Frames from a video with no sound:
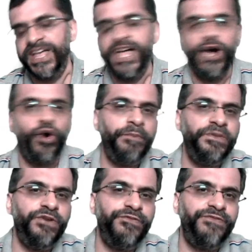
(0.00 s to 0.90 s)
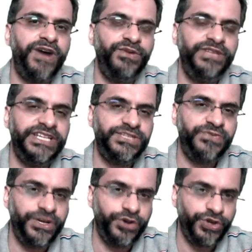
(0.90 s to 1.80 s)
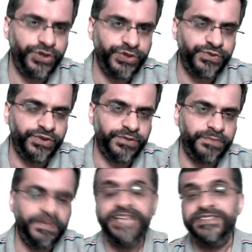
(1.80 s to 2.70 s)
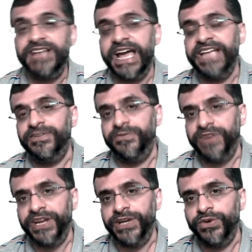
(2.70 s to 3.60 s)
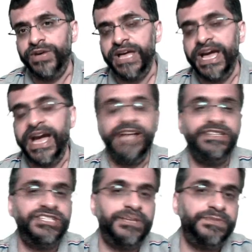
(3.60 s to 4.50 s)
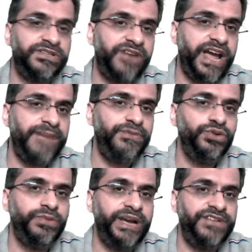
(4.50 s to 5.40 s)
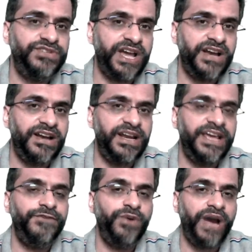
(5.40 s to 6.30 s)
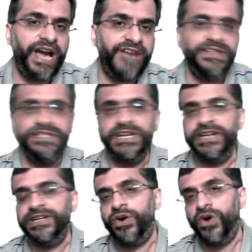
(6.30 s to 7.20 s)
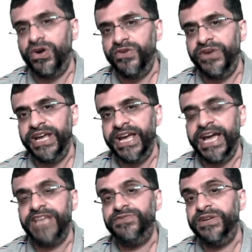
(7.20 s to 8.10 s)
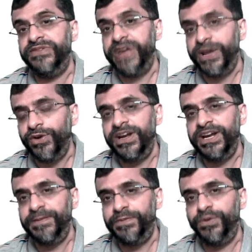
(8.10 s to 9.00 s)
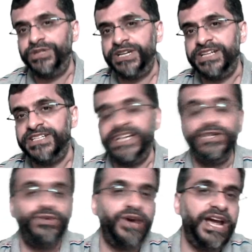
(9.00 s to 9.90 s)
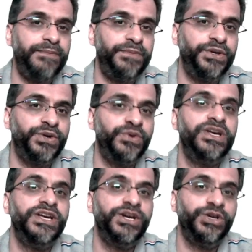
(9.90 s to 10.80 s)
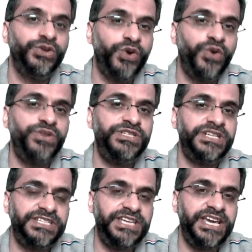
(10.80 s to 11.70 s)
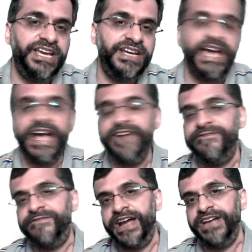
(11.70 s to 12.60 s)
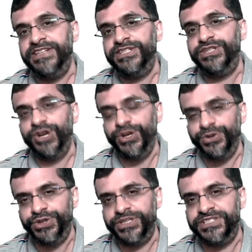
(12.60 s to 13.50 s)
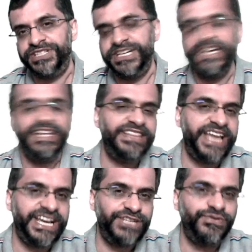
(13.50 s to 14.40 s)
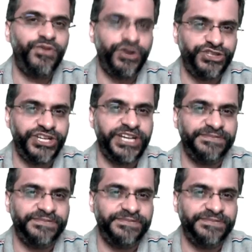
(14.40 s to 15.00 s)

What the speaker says: Hope you found this video useful. Please like the video and subscribe to my channel if you haven't done already, as we regularly post content to help you grow, succeed, and find solutions. Thanks for watching.